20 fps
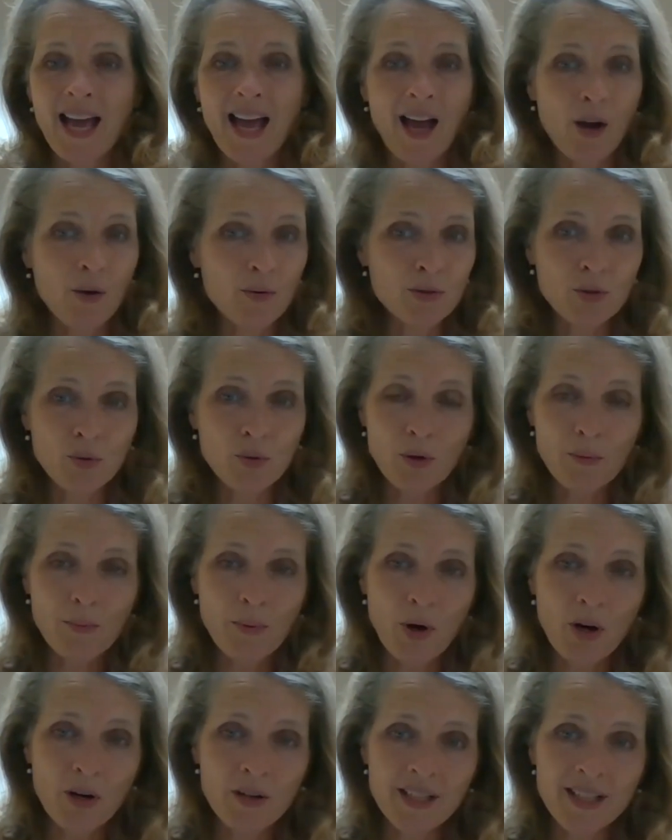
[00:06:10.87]
outdoor
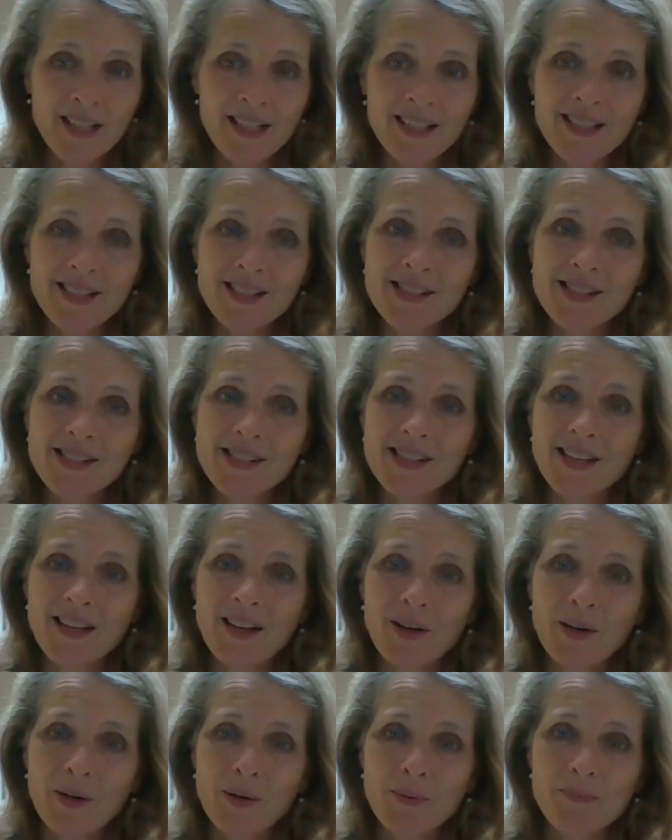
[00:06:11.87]
parties,
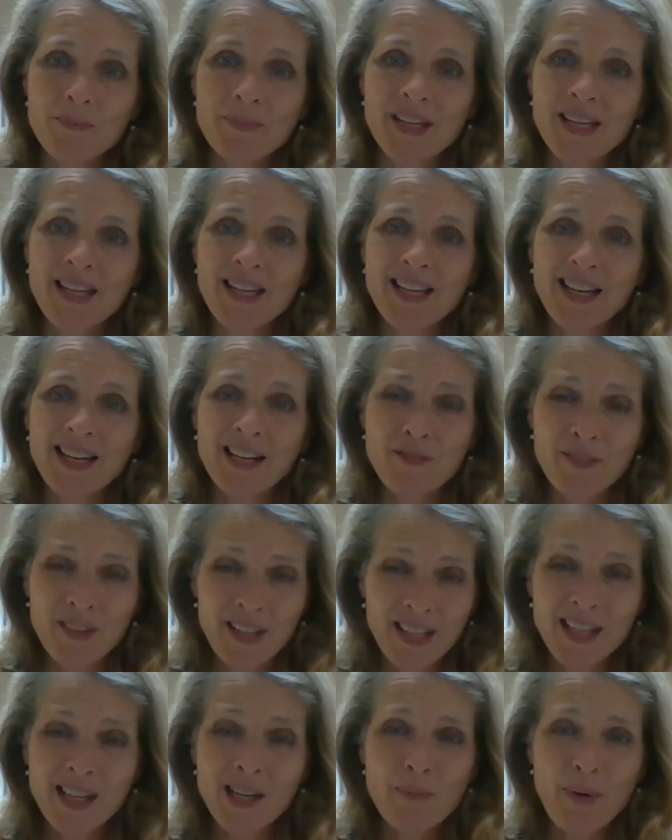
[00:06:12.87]
kind of
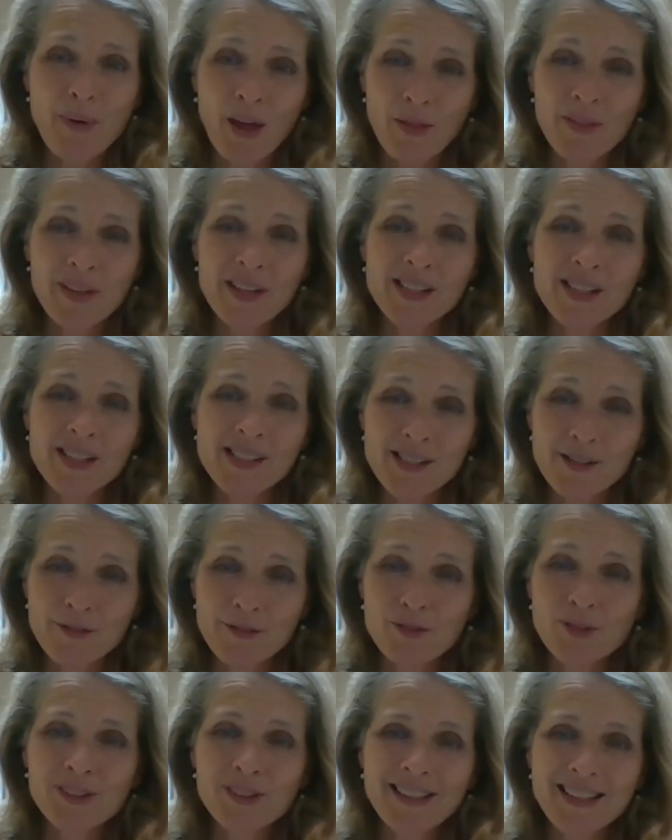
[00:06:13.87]
thinking about things
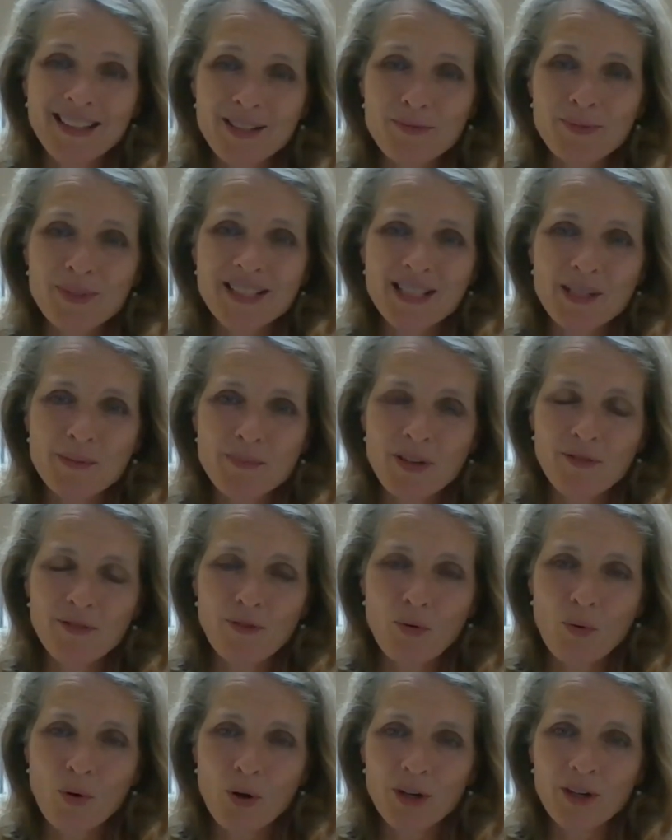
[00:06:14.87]
differently than we did
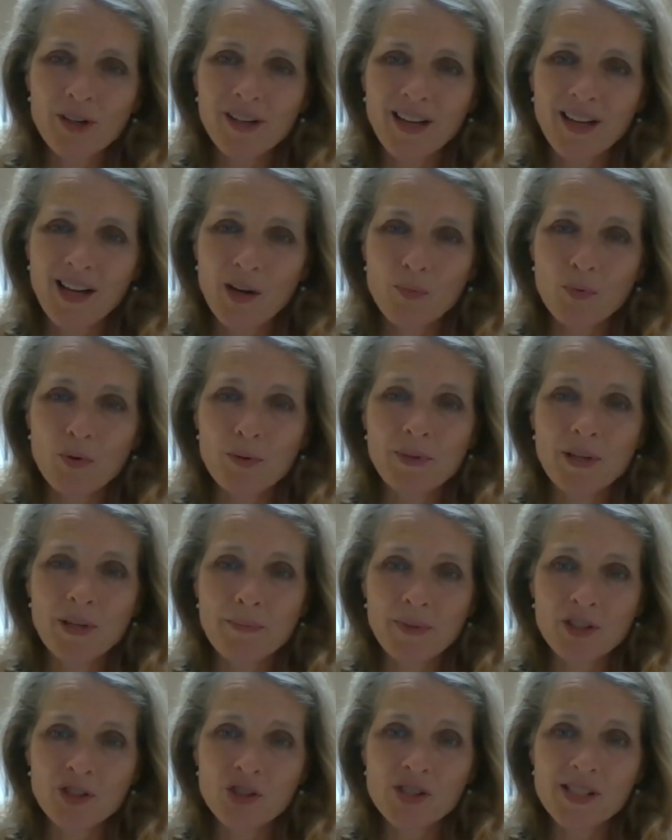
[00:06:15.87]
before, would be a
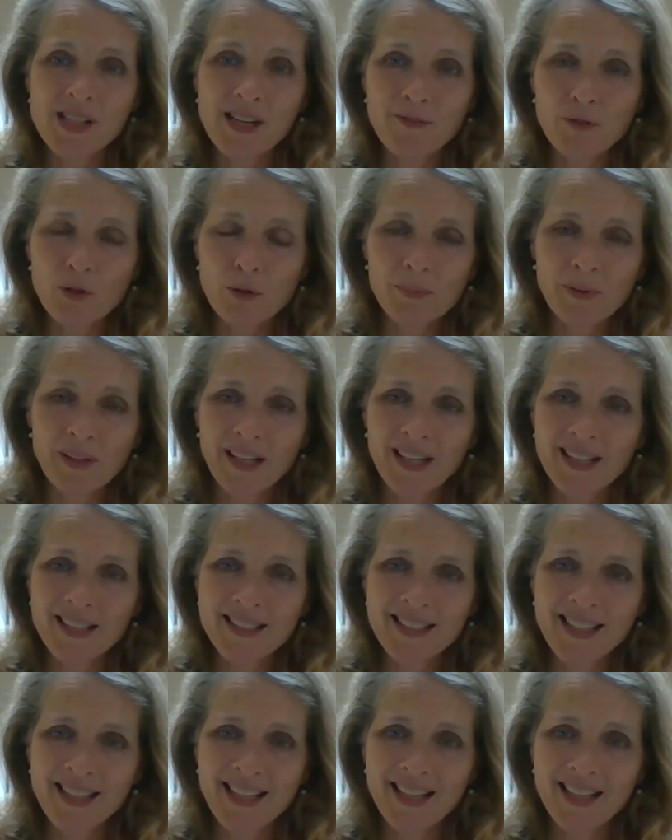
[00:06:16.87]
much safer plan.
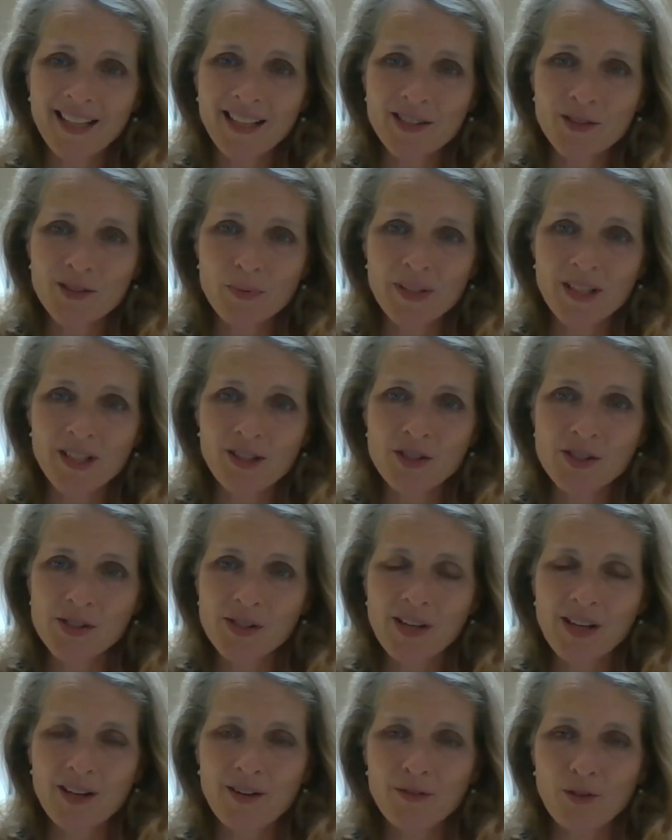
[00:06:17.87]
And we just
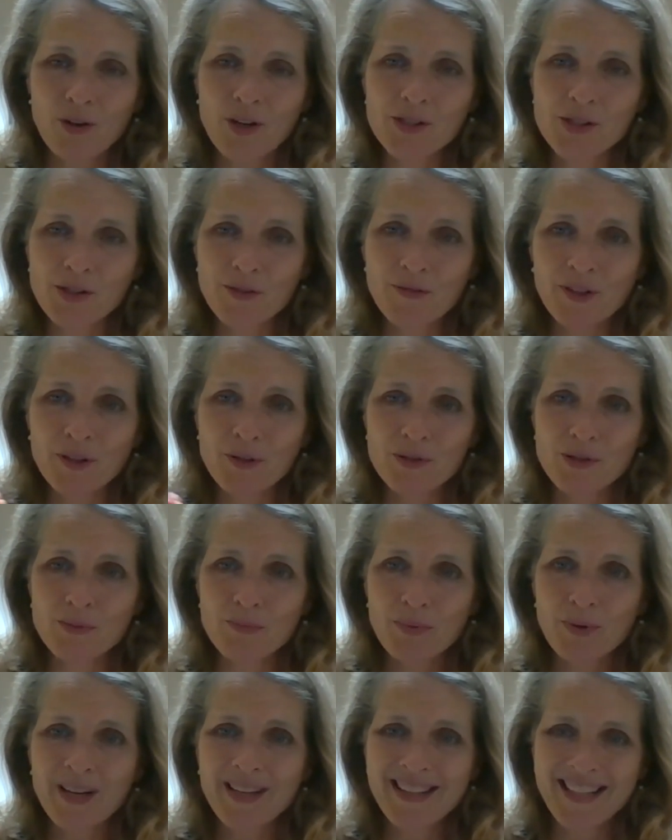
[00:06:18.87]
kind of cross our fingers and
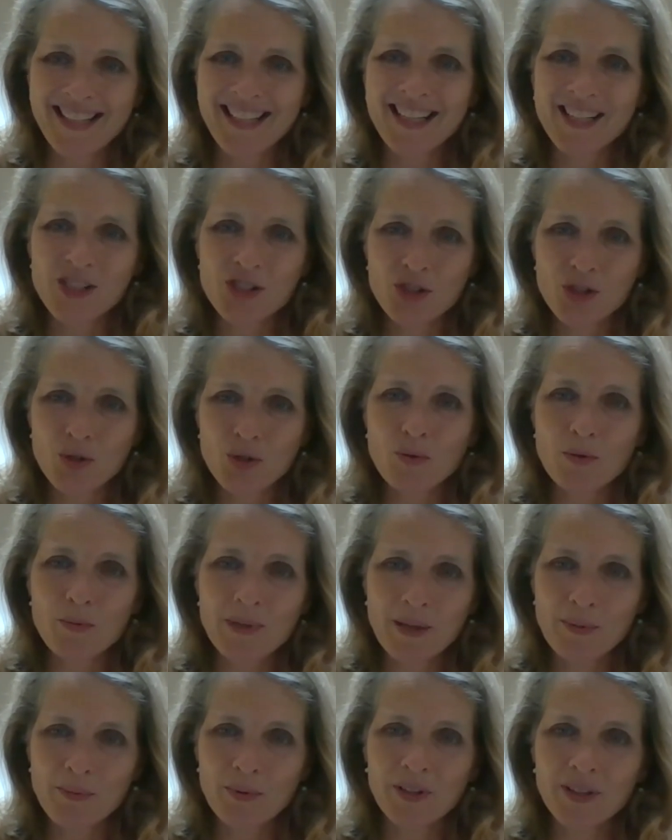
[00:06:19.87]
pray that next year we'll
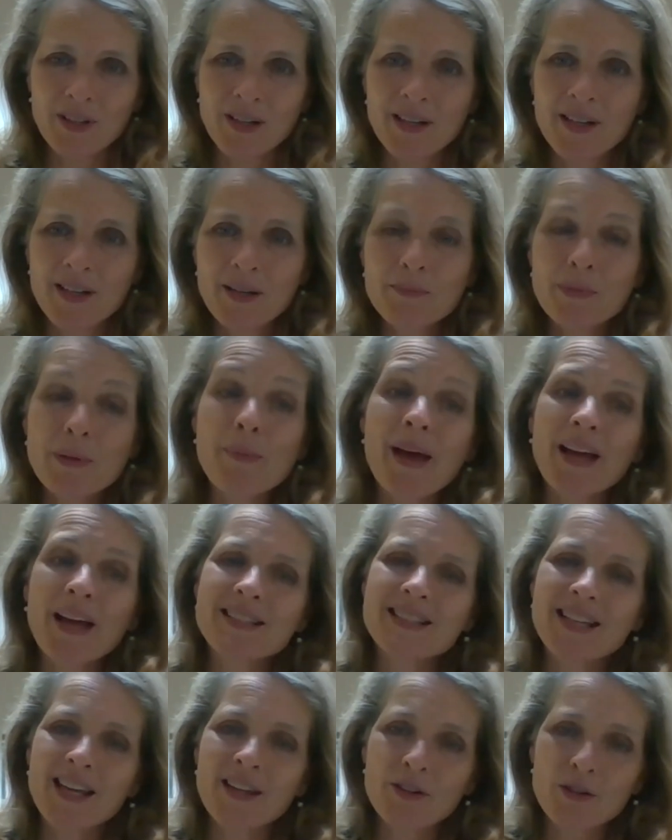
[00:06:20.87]
be able to be back
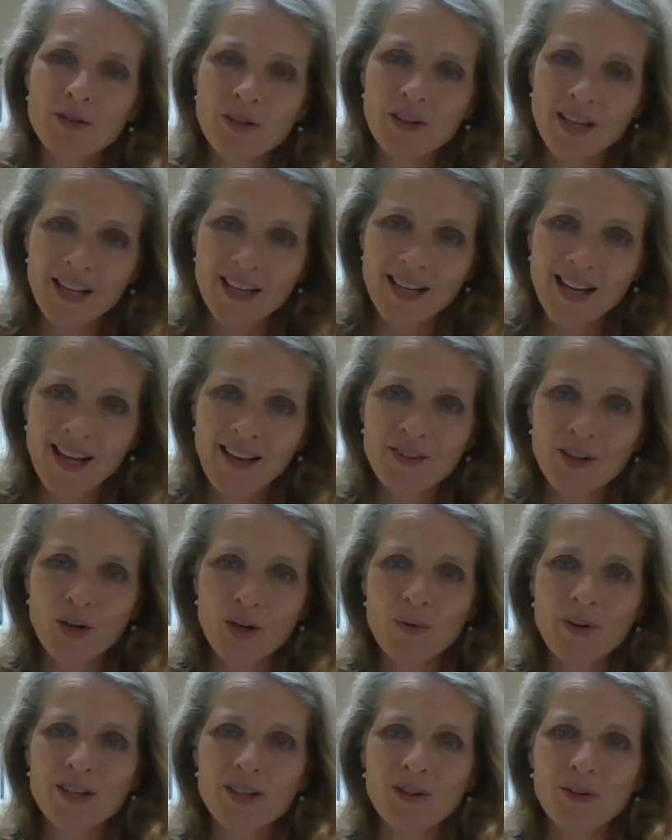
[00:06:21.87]
together again, having a
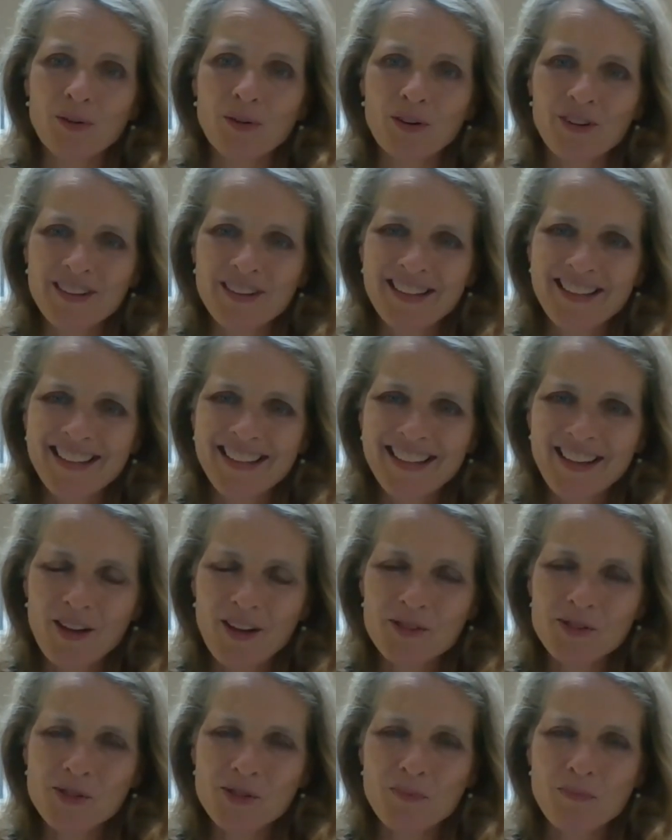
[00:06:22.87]
regular
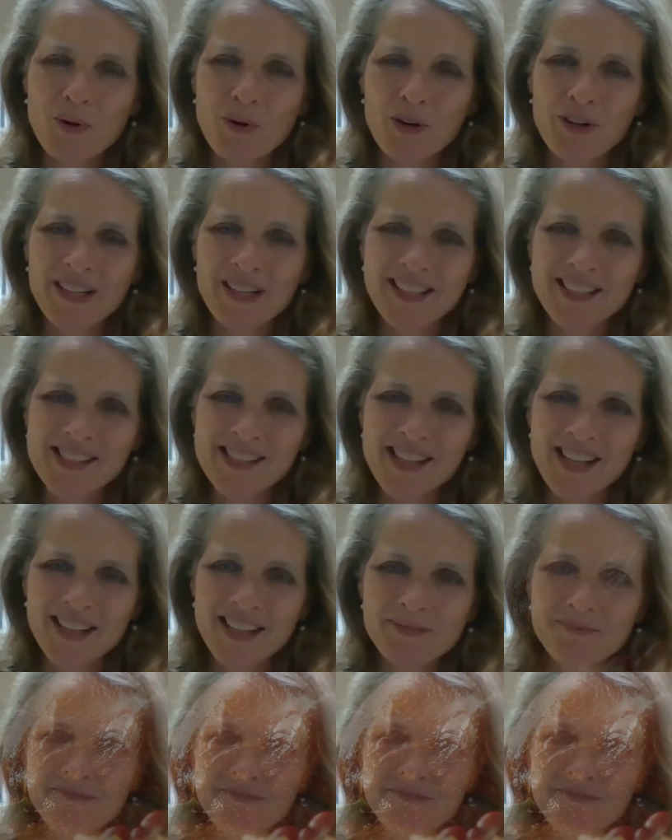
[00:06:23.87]
costume party inside.